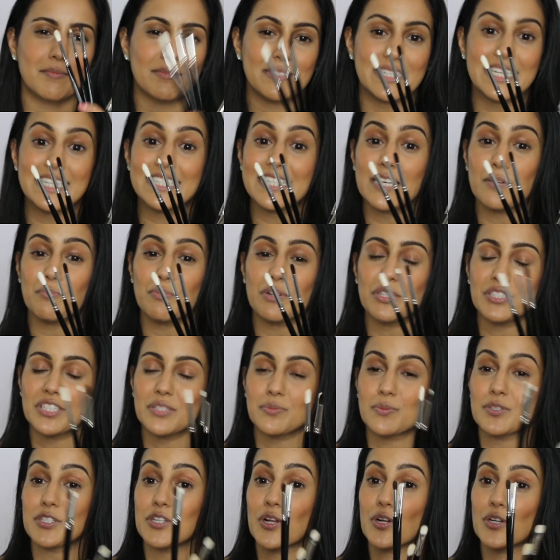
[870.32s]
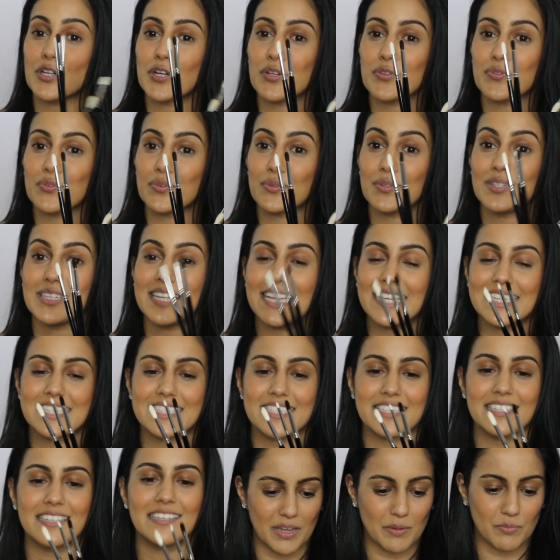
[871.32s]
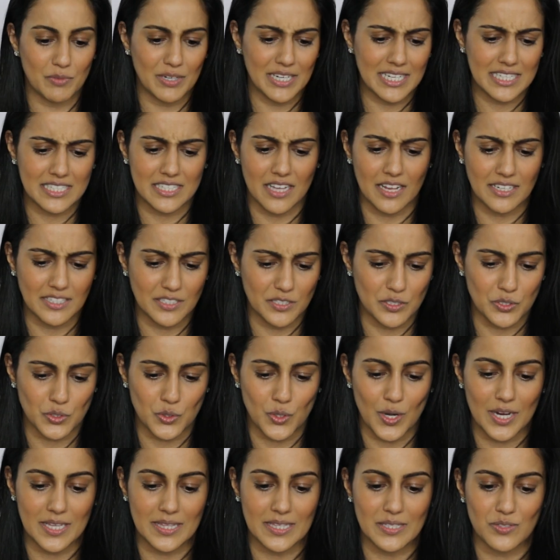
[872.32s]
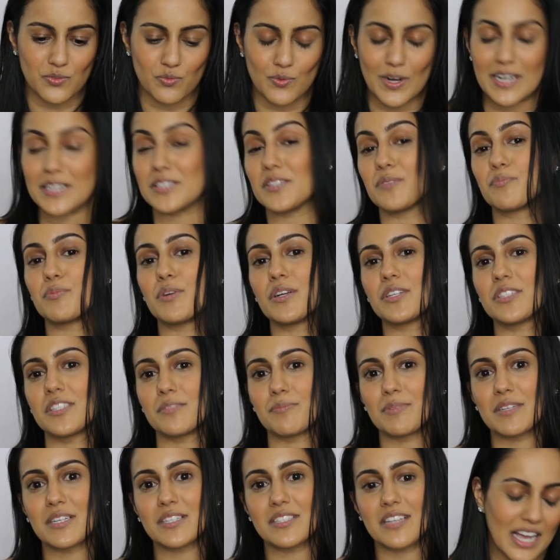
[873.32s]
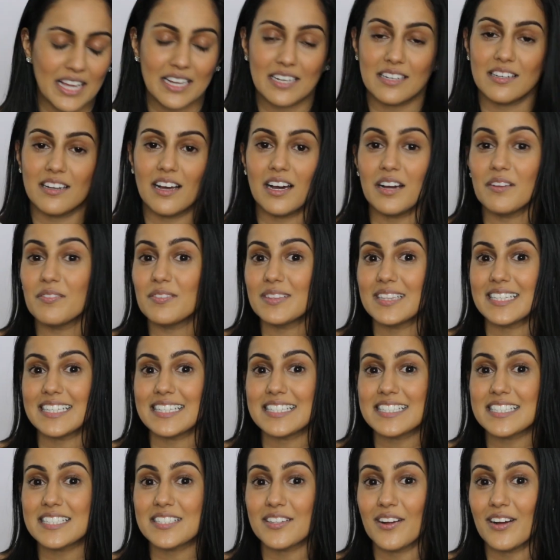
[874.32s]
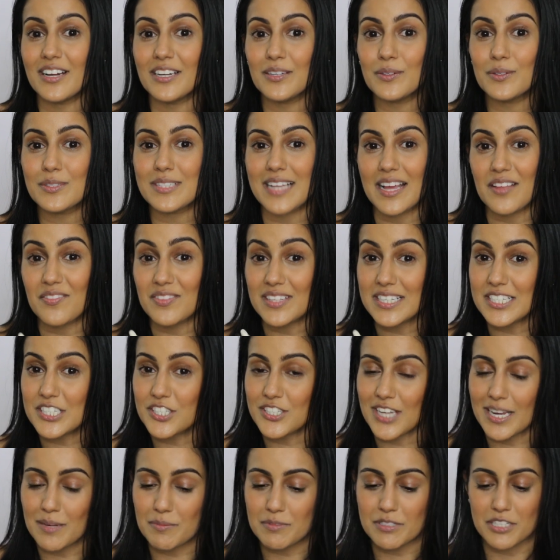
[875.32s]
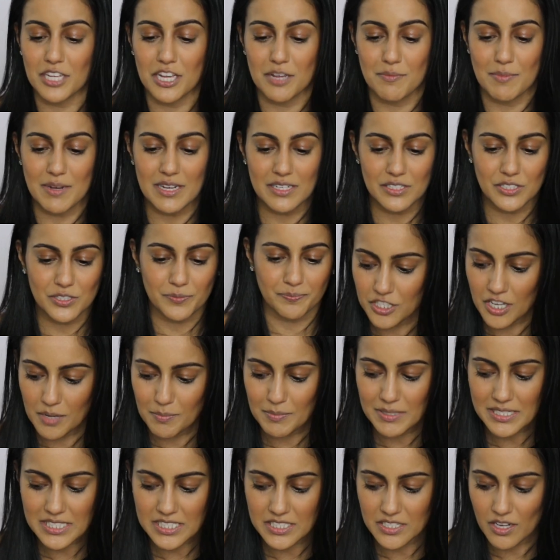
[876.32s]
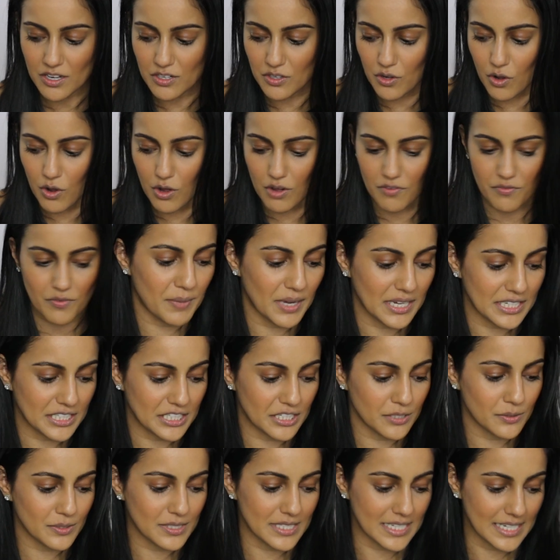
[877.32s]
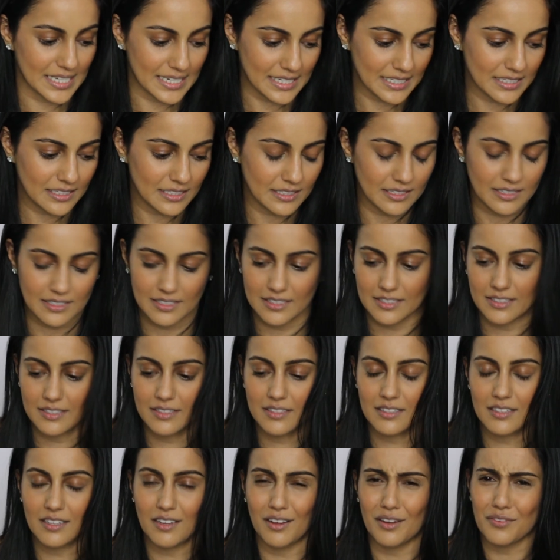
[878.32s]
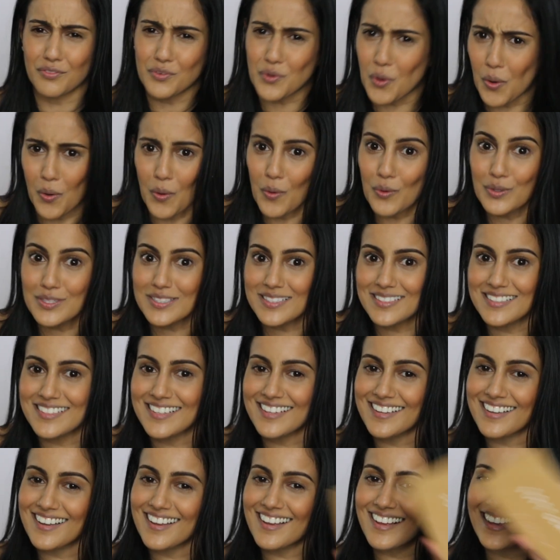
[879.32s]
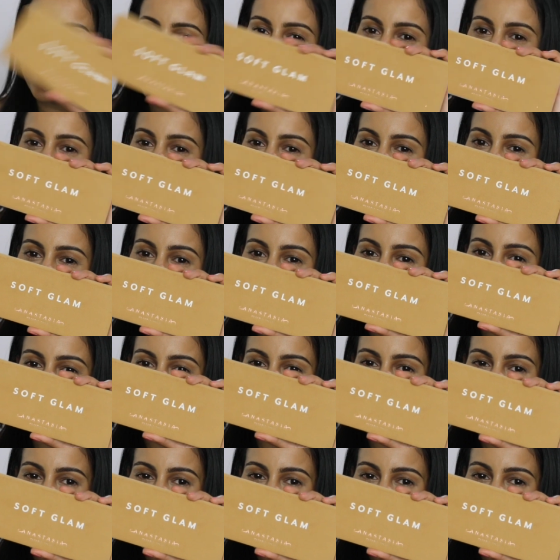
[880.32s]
some detail brushes which I'll go through later. I'm really excited to try this range of brushes because I love these styles and these shapes so much. So I'm going to start off by using, of course, Soft